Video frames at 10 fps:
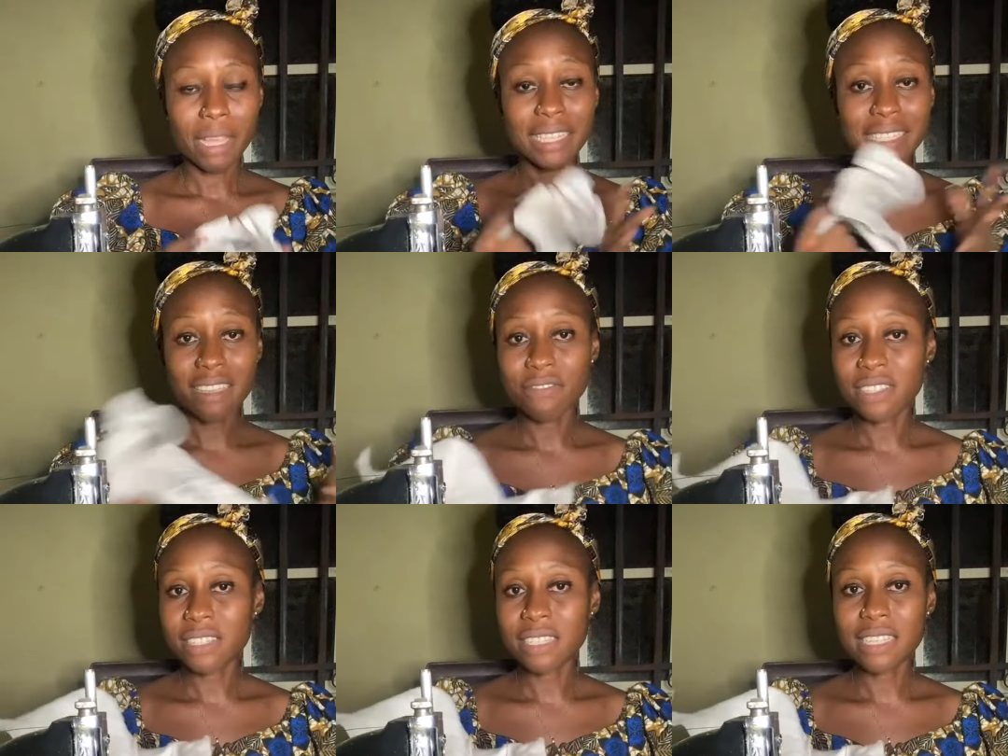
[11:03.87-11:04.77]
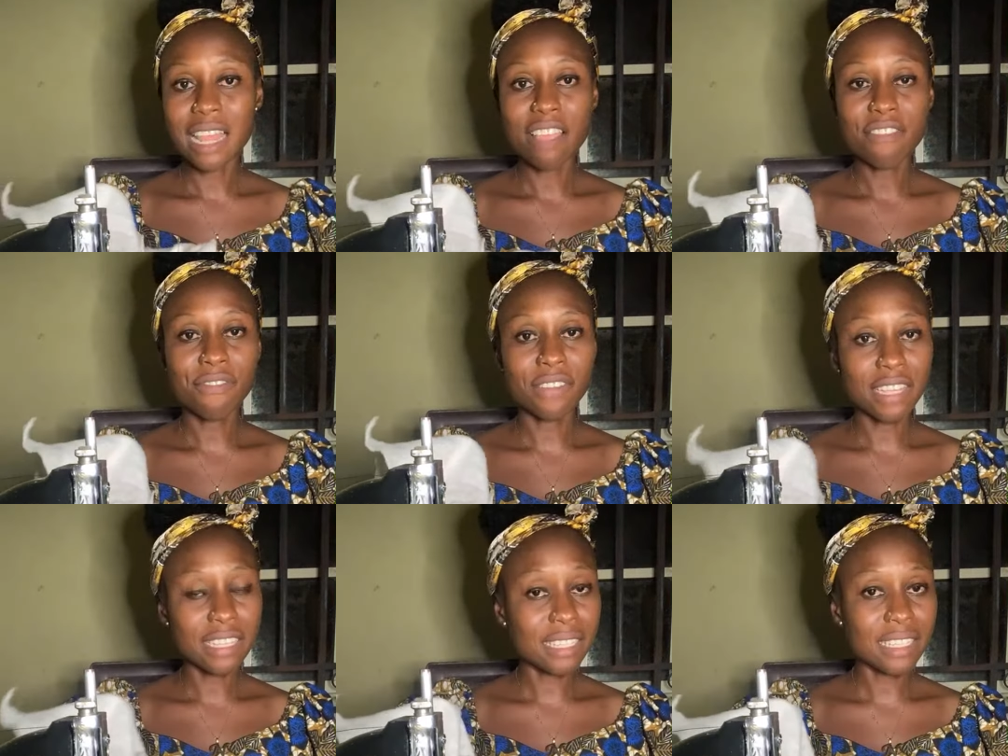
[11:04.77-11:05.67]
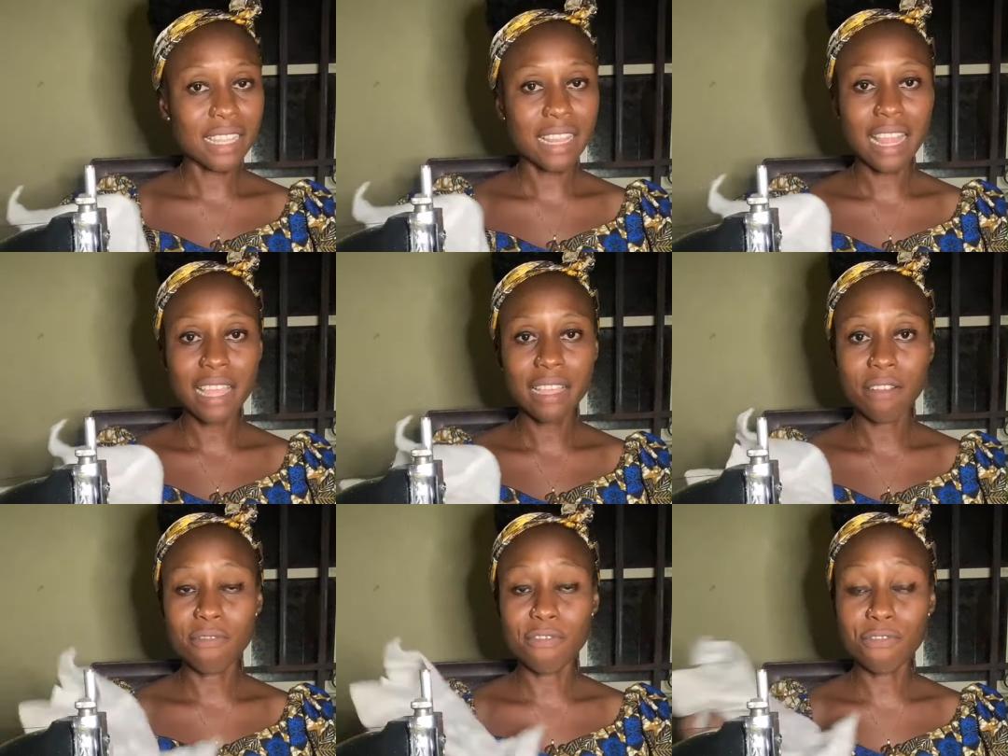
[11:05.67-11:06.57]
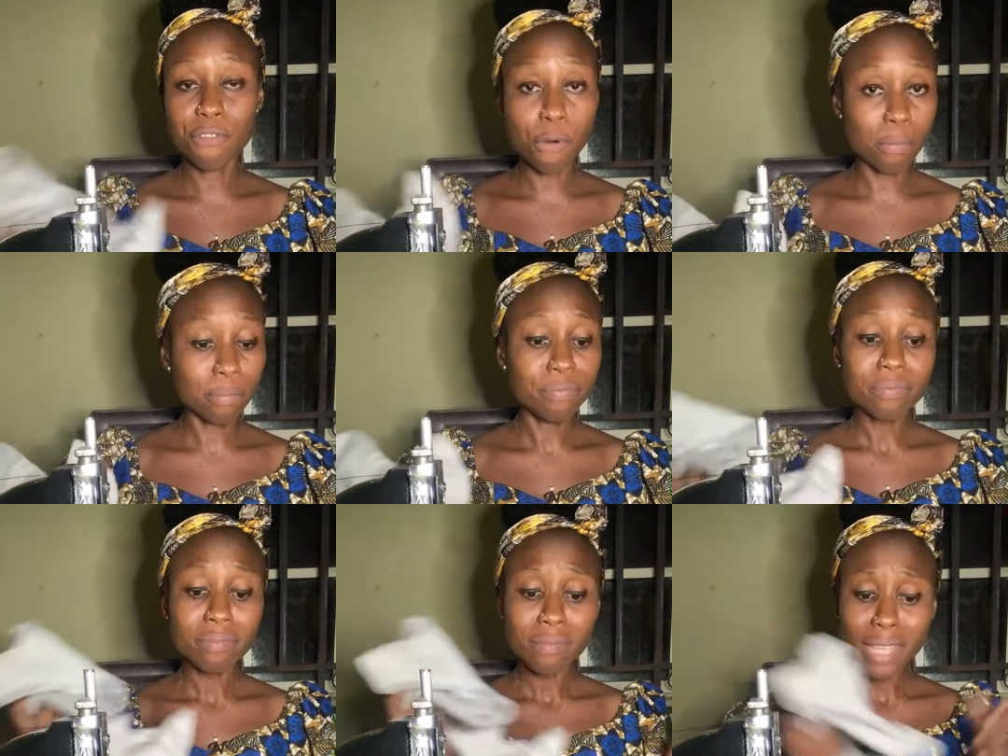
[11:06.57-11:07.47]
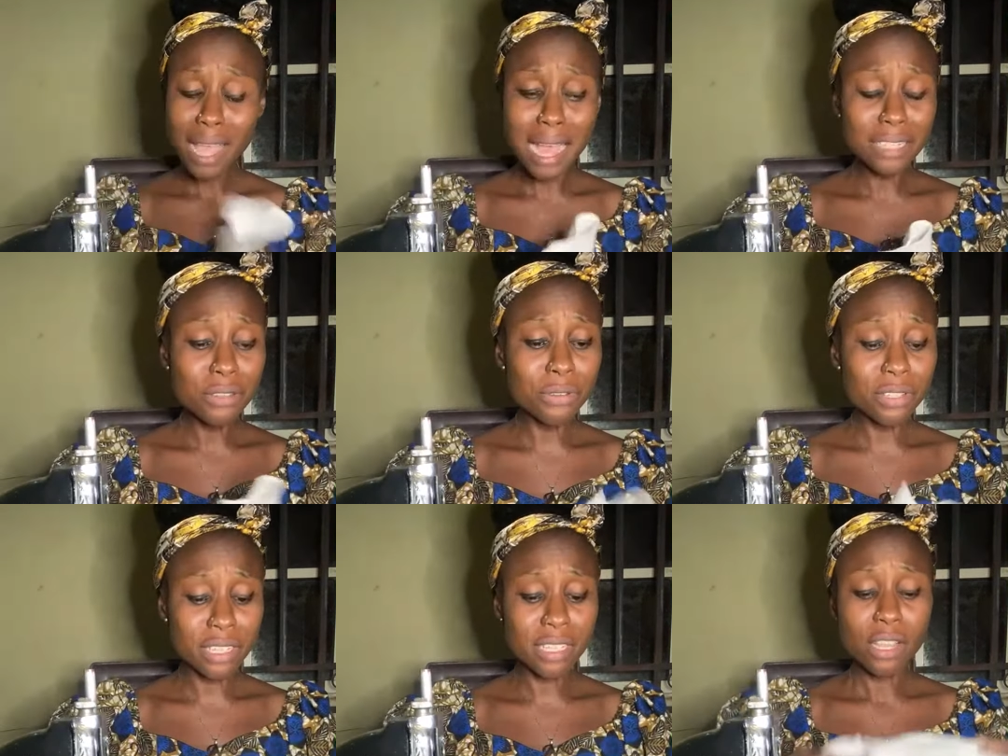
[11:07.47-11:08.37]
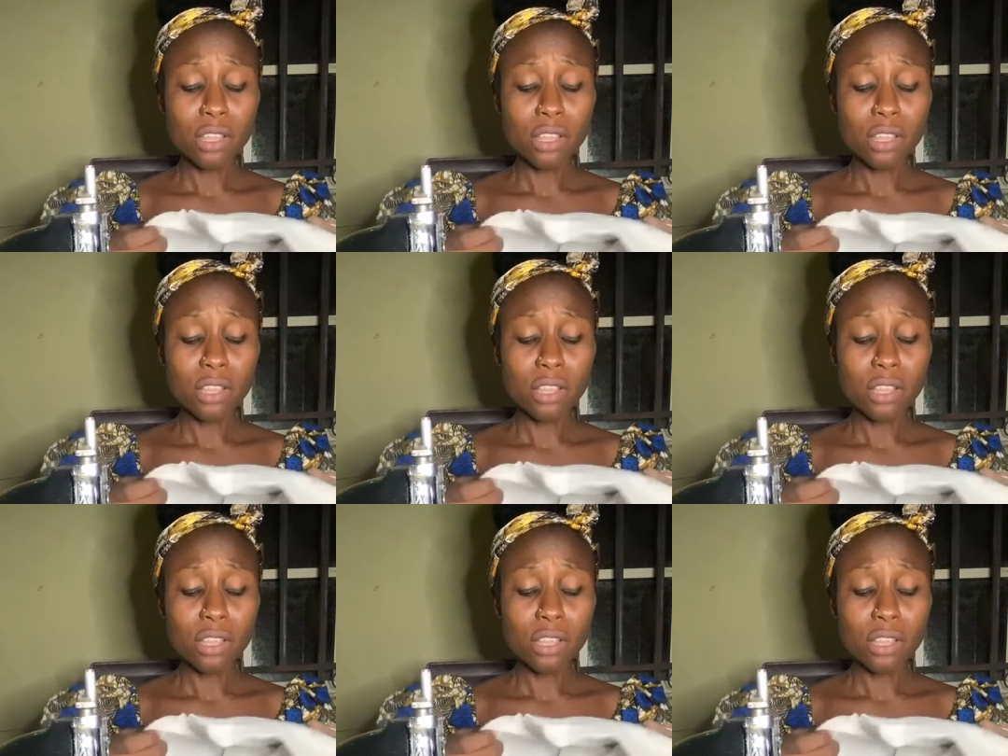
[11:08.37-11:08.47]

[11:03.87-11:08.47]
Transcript: interfaces like fleece, like foam, and use it.